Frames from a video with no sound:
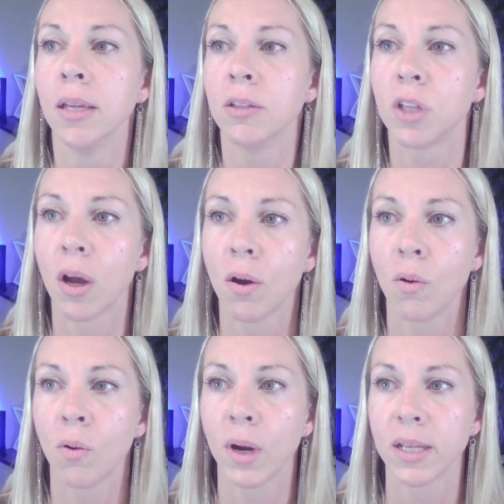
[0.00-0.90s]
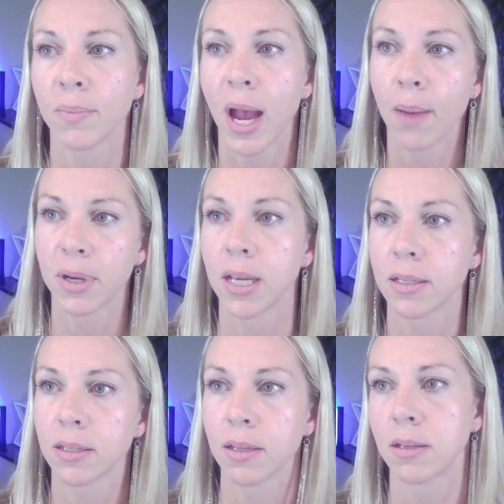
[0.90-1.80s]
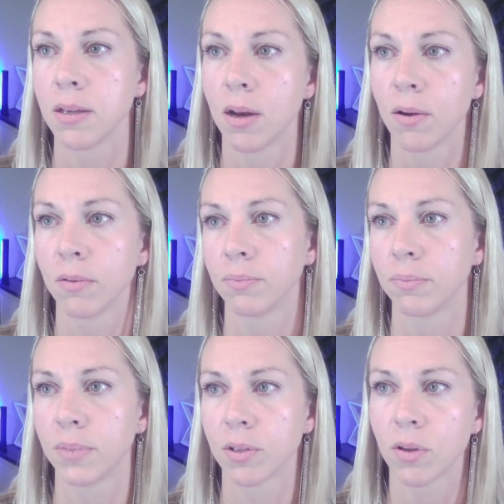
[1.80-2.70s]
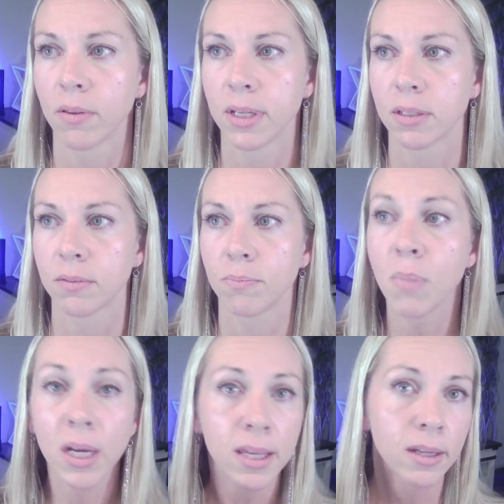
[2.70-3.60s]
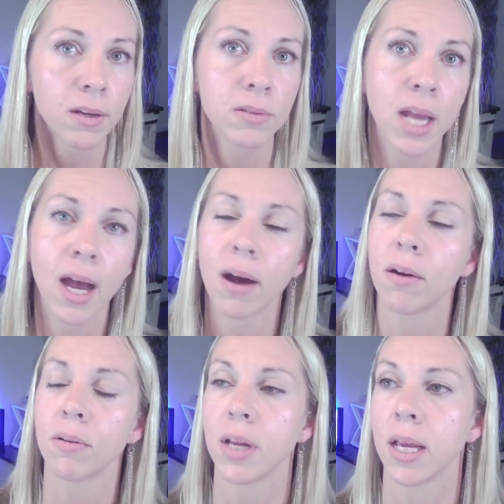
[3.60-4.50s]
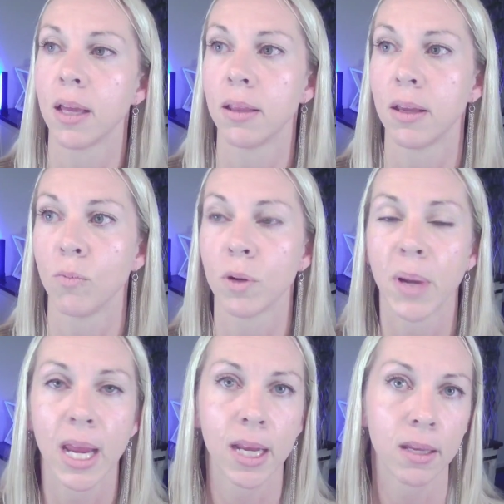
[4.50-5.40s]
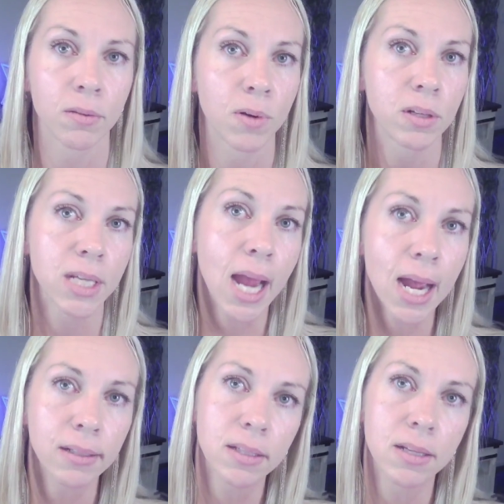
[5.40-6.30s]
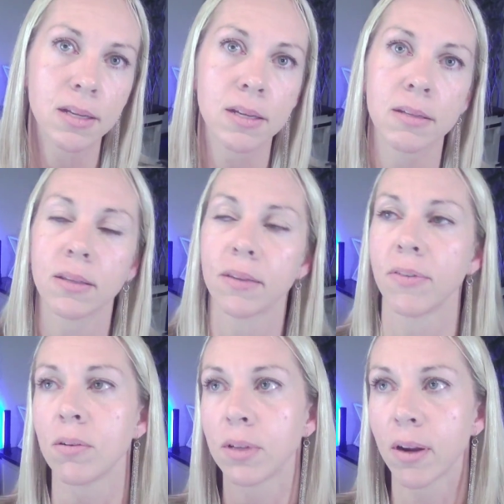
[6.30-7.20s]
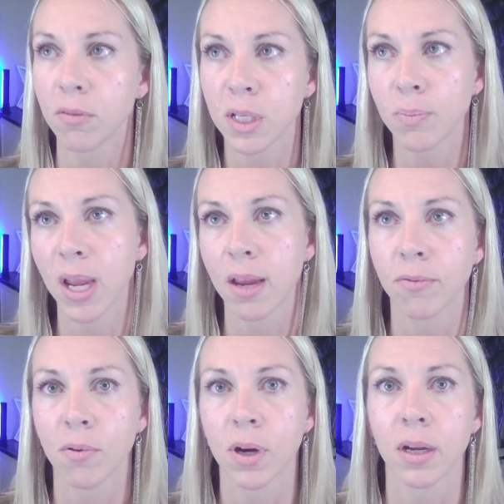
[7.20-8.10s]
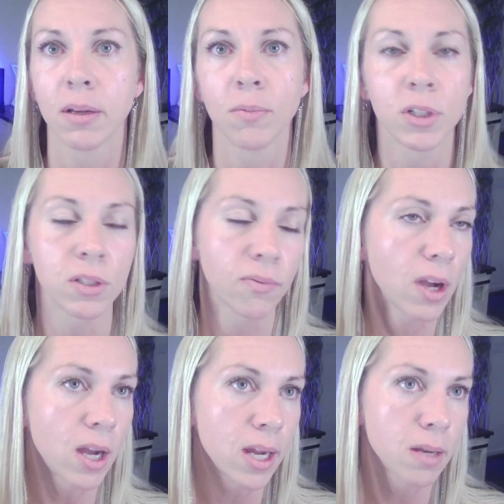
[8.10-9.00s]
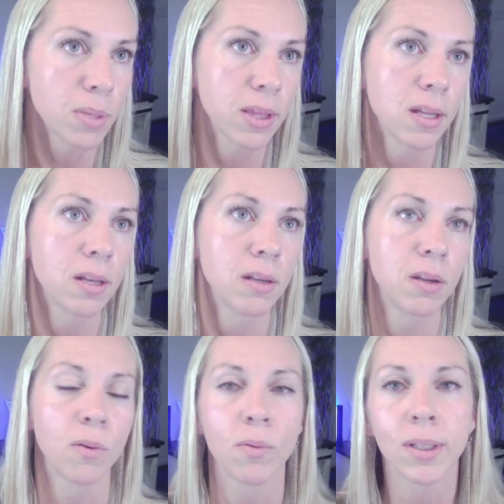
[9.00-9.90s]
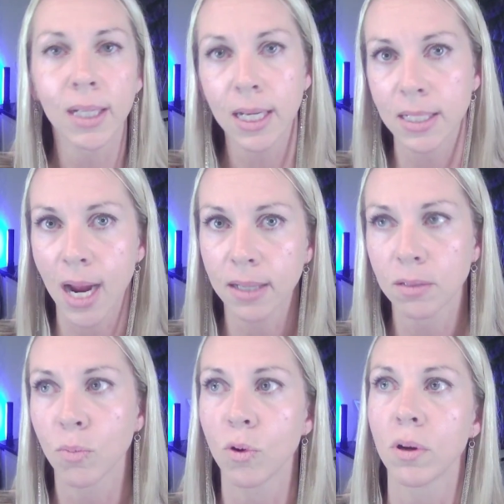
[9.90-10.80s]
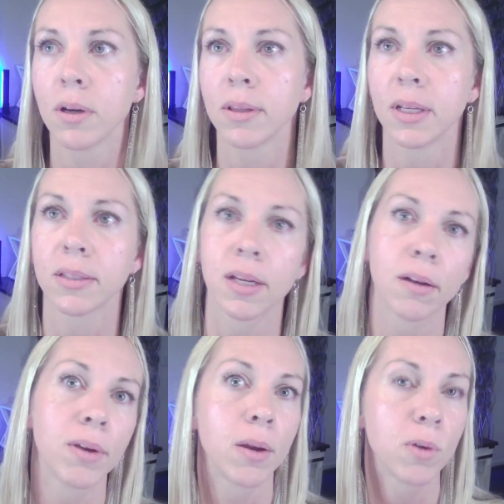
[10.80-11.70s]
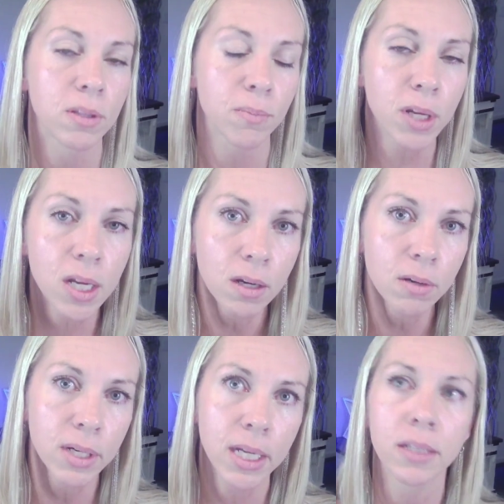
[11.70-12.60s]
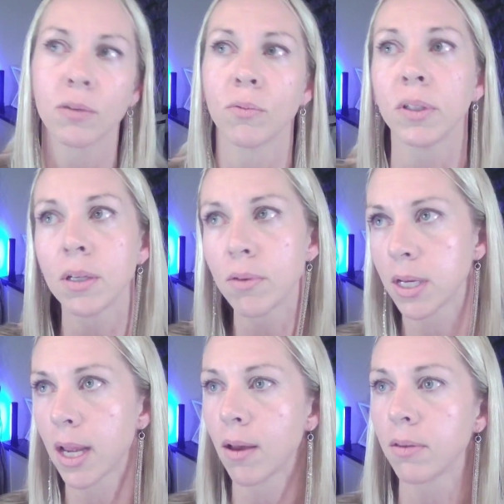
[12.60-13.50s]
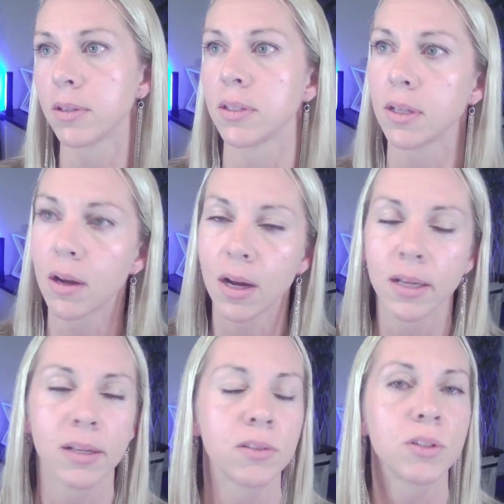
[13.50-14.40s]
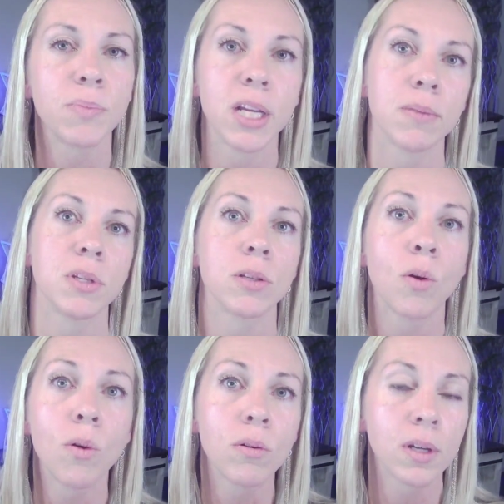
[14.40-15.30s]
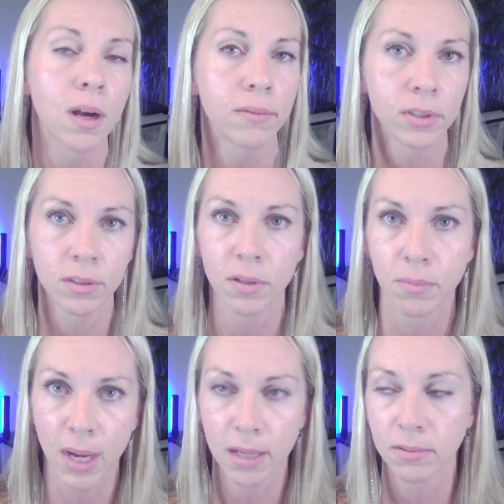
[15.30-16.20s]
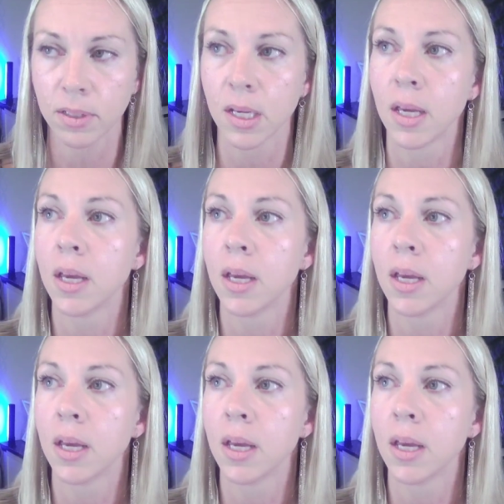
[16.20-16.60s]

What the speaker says: So what ends up happening is that, there's all this money that goes out, and then we're paying it through our taxes, and the federal government's paying for it, which is fine. But then, we're getting taxed more, and then it's like, okay, where's the money going? Is it really going to help? Is it not? And it just becomes this whole convoluted mess.